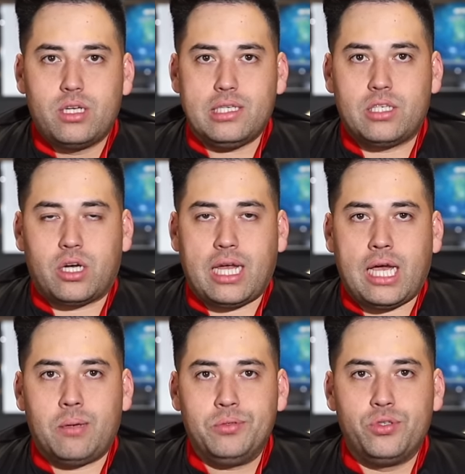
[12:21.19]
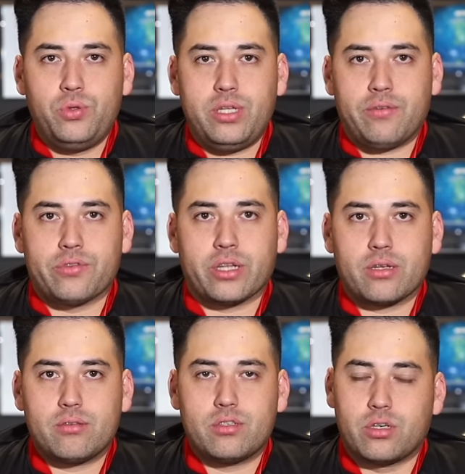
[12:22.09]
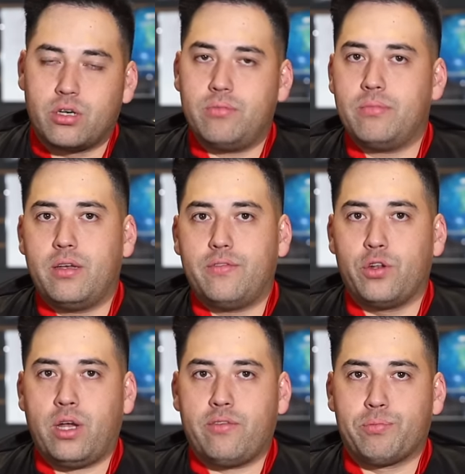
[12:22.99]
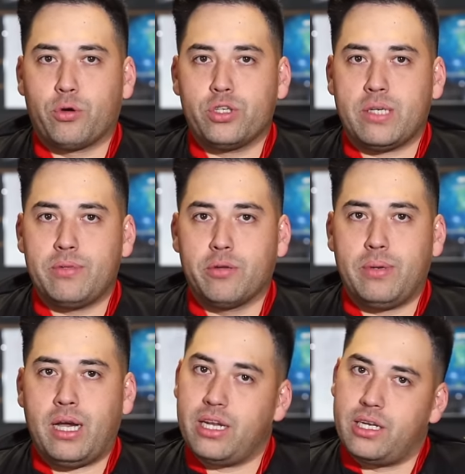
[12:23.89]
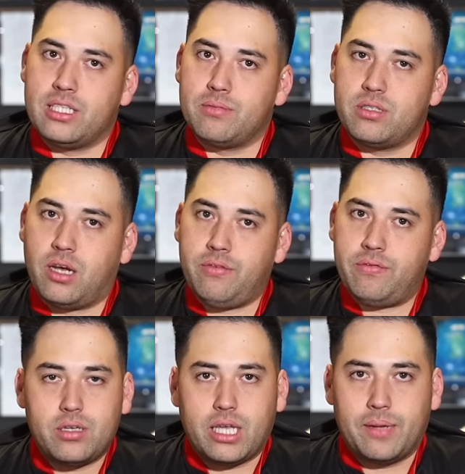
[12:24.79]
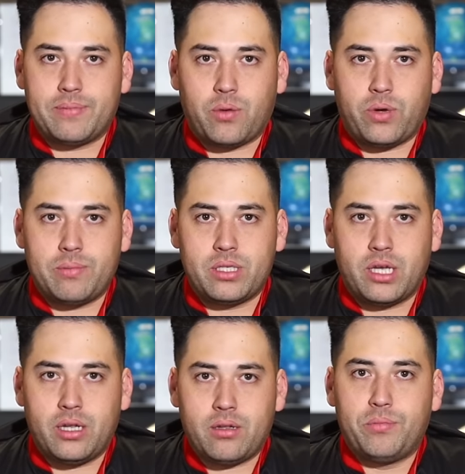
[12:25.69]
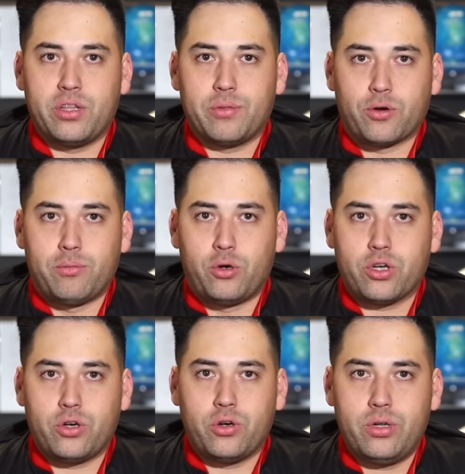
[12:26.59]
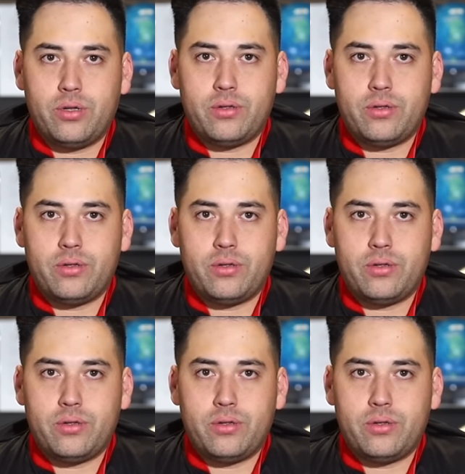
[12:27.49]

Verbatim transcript: He's got absolutely everything. So if you don't have a pro shop nearby, you need some stuff, hit up that website, put in the promo code,